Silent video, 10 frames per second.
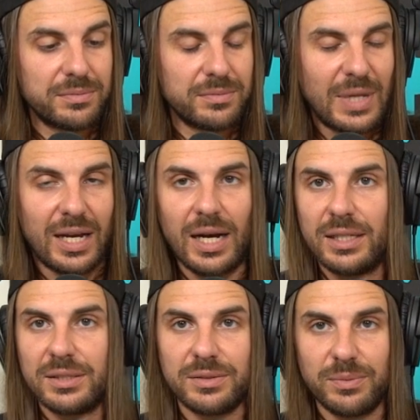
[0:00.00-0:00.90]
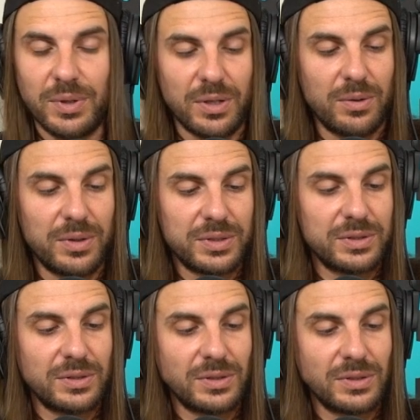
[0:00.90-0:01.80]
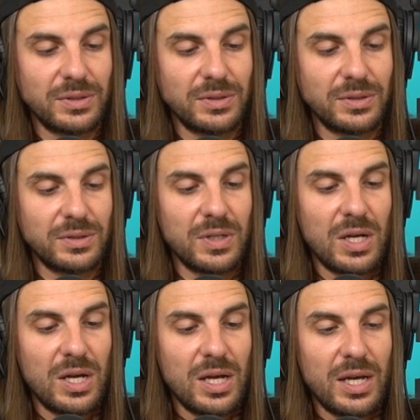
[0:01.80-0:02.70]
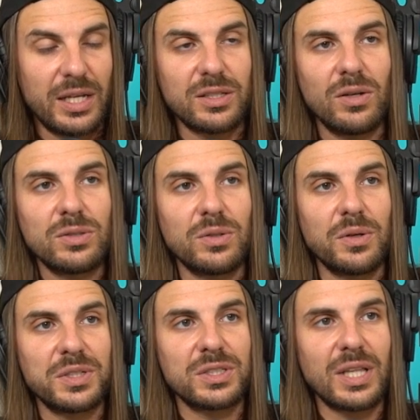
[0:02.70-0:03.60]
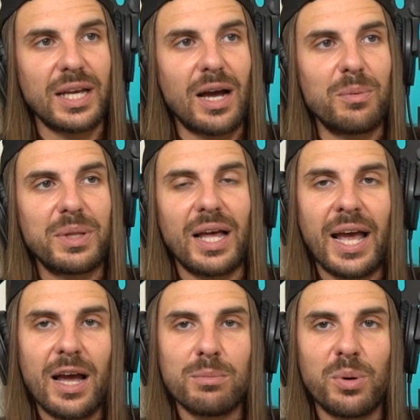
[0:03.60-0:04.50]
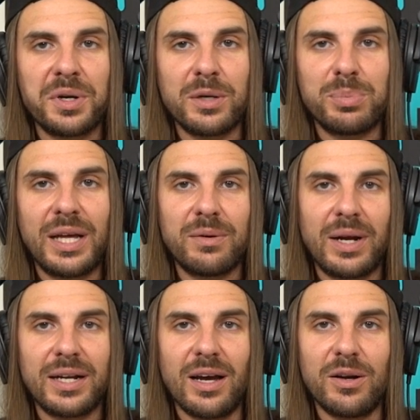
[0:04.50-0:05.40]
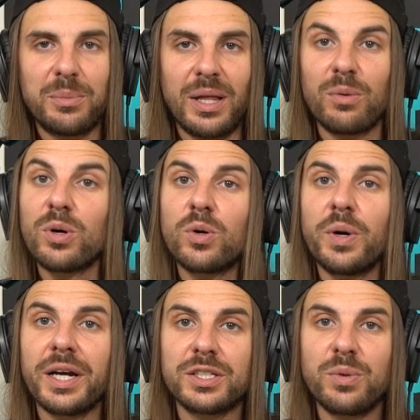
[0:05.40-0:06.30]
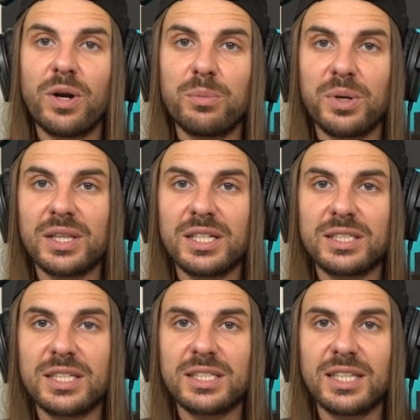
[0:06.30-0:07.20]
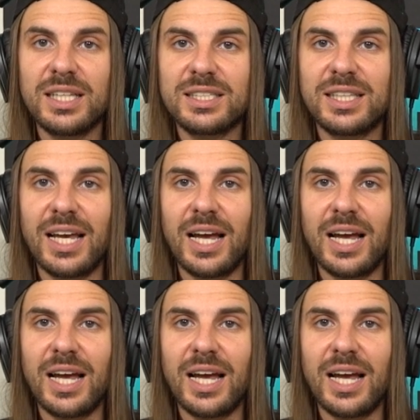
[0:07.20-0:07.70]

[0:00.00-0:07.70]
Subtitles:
That guy's workhorse. He's also always like, I'll be like, hey, I'm boarding the plane right now. And he'll be like, real quick, do you want to book this, and this day?